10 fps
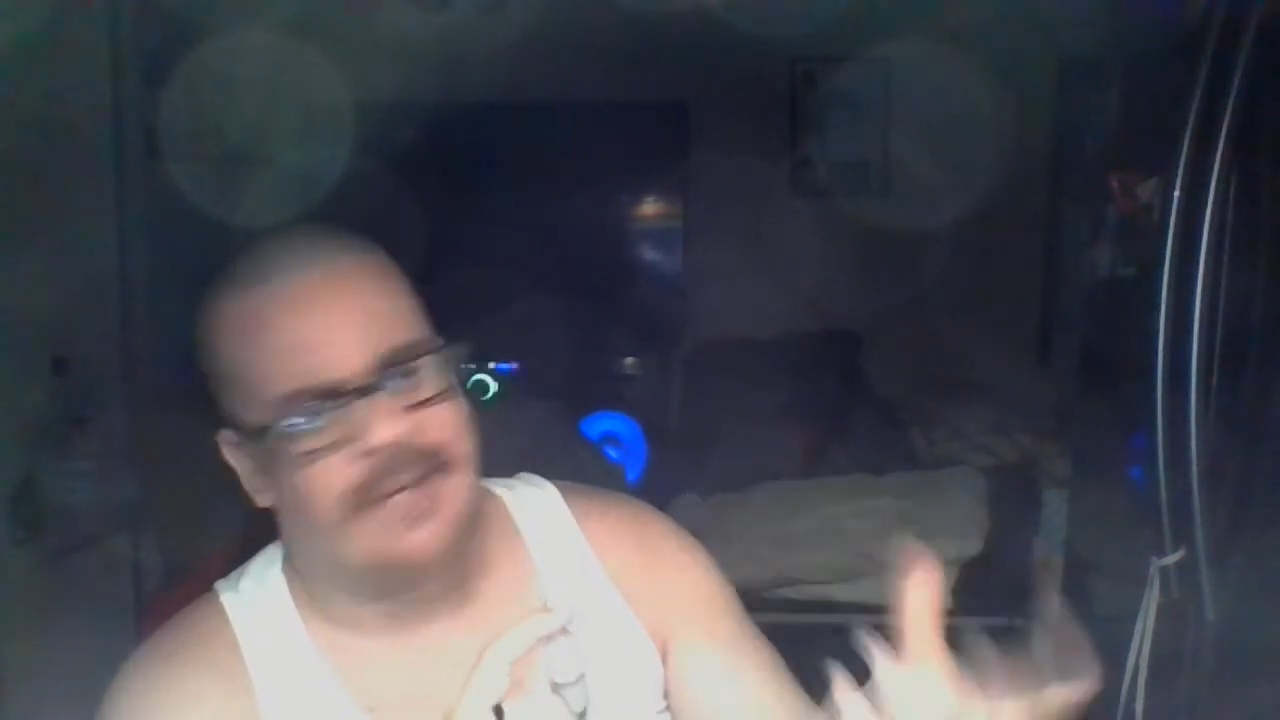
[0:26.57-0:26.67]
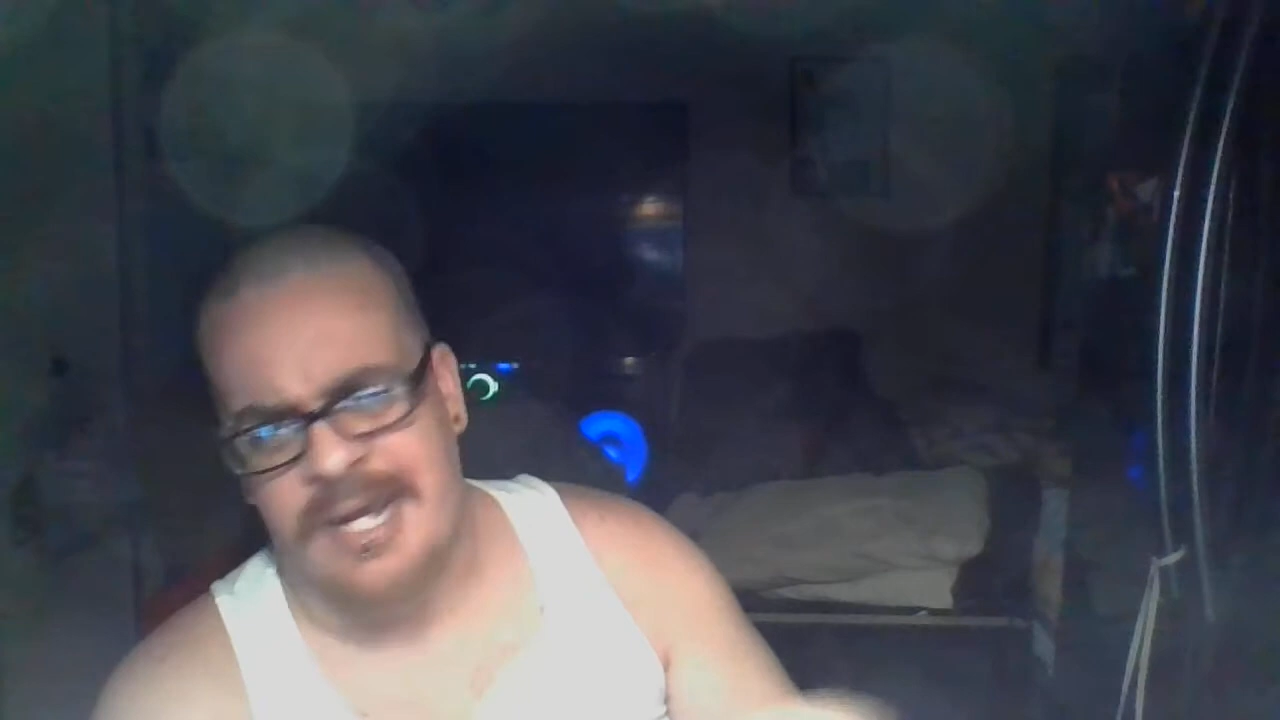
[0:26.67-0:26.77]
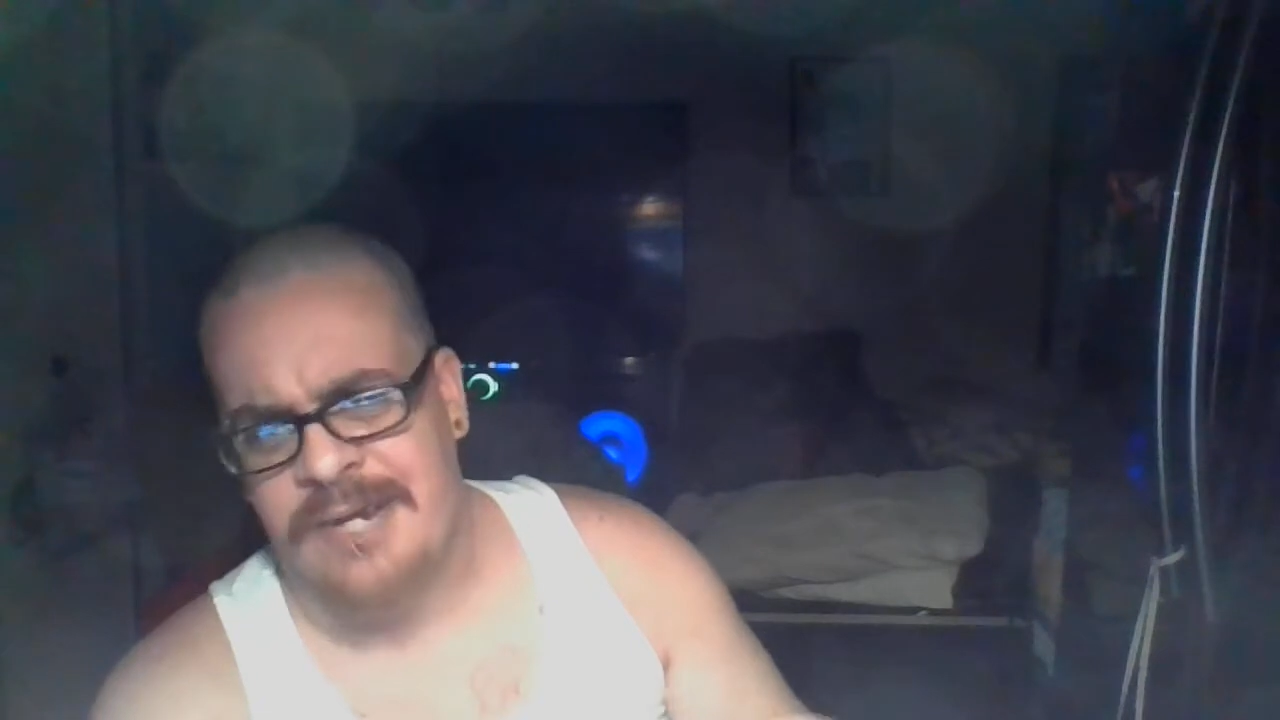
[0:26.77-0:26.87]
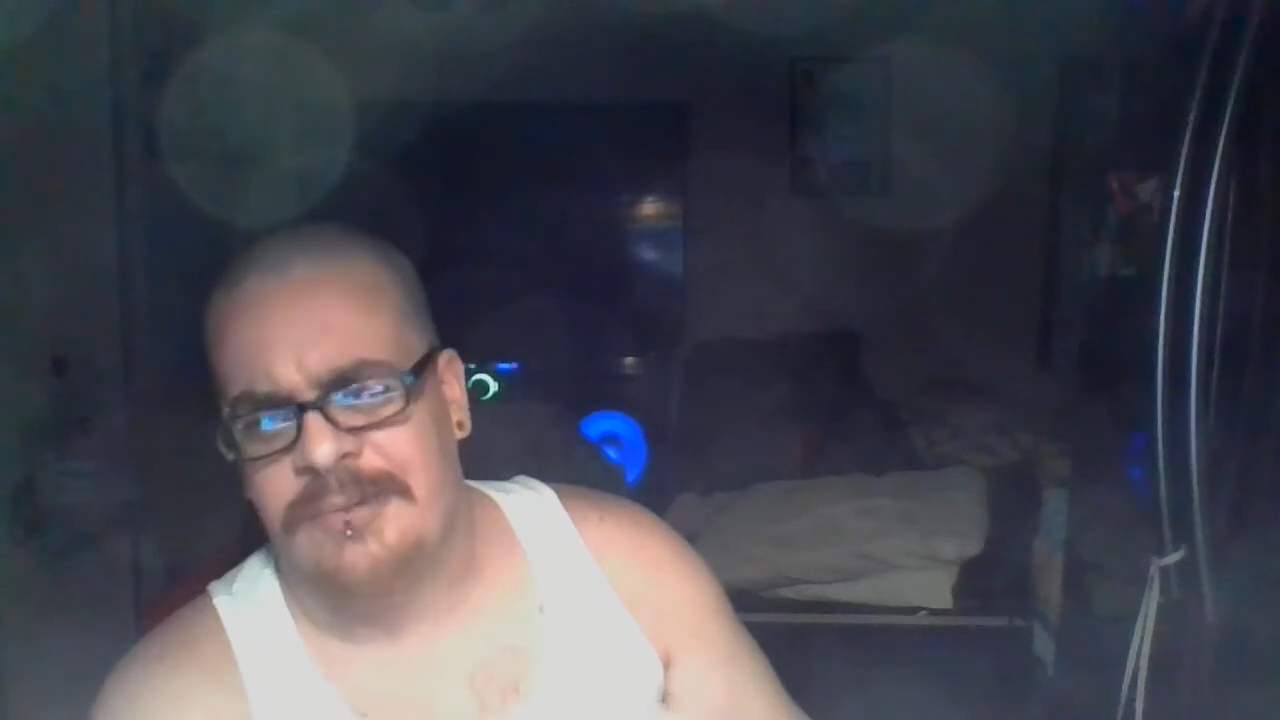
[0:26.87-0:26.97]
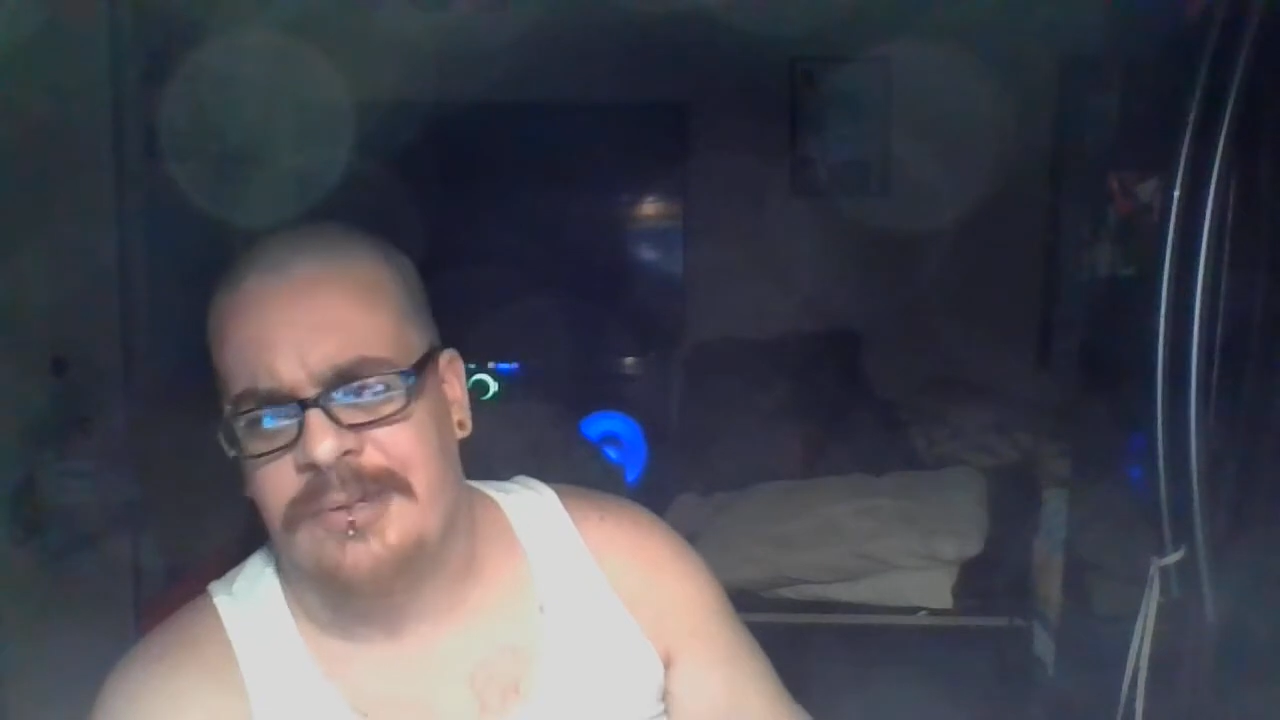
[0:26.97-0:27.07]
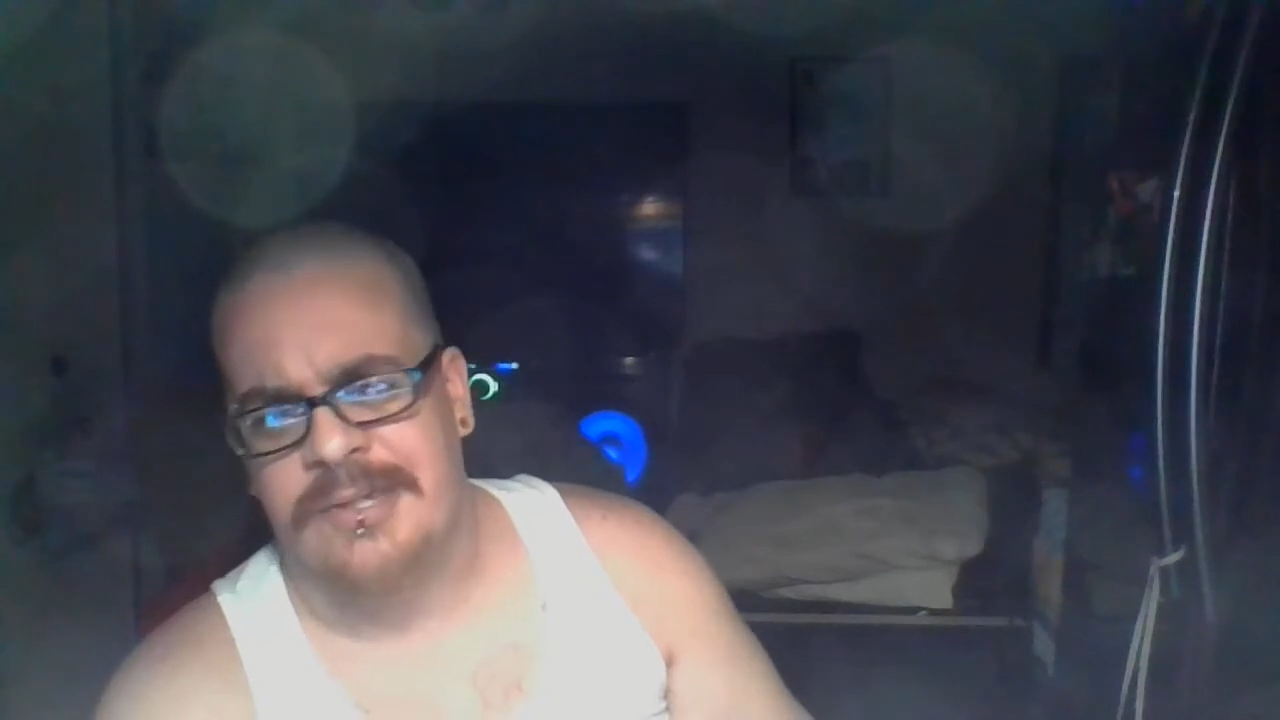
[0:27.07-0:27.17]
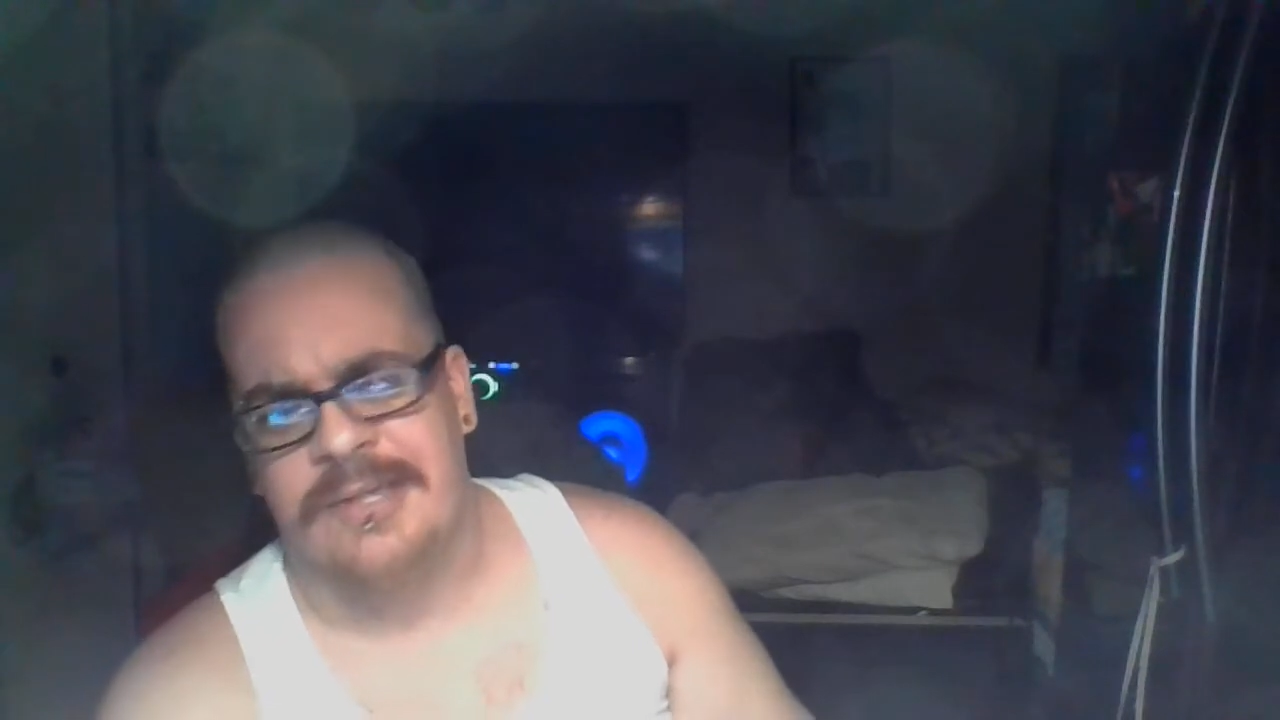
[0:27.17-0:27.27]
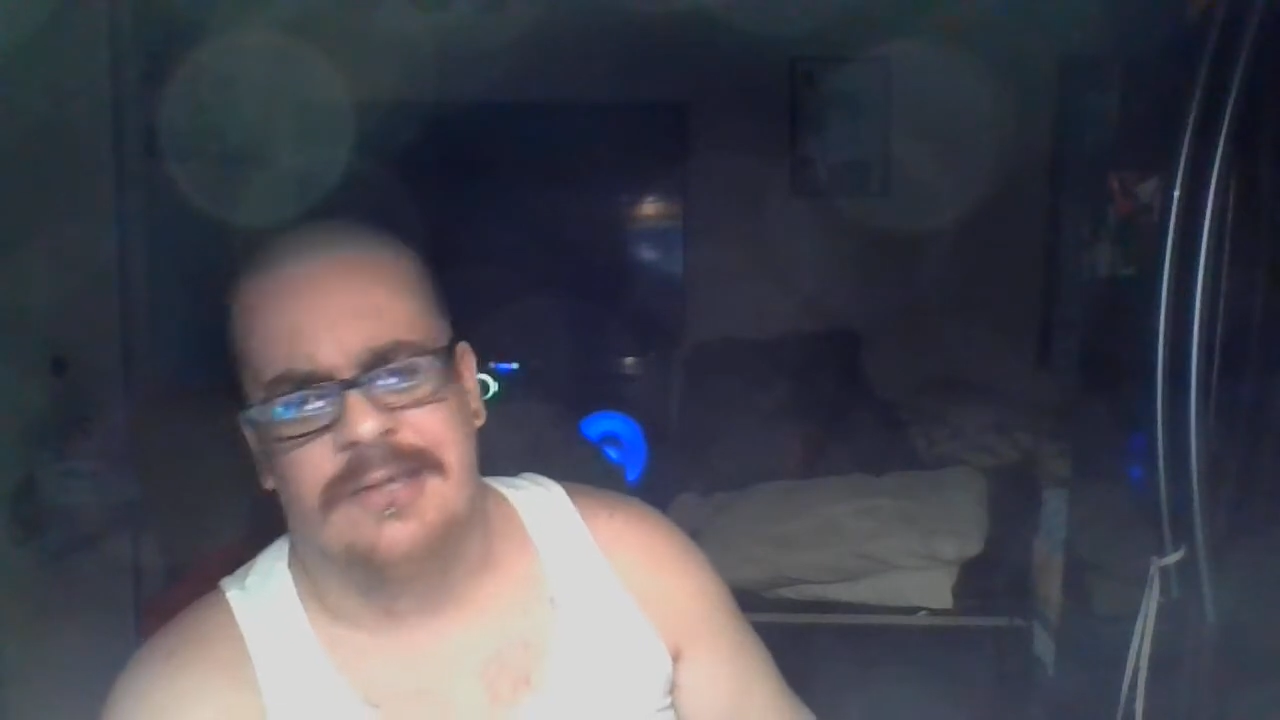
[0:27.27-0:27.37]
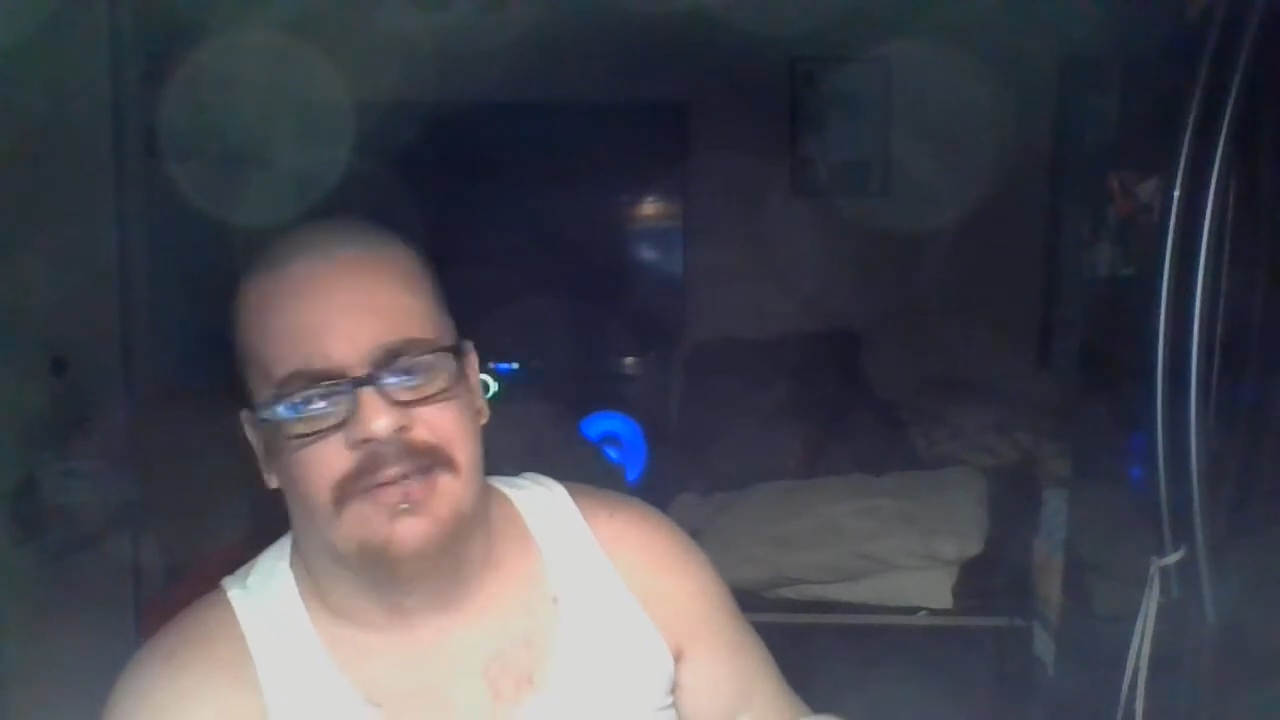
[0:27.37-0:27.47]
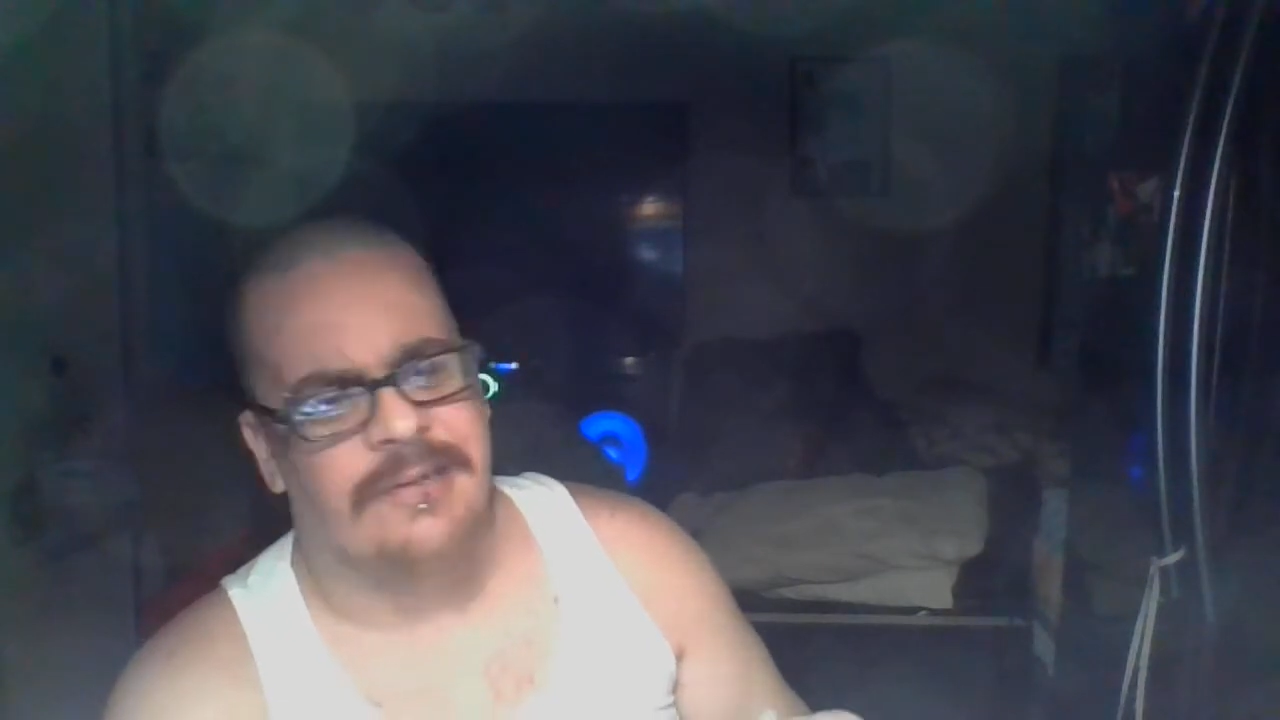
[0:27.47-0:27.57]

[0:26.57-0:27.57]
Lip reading: aftertaste,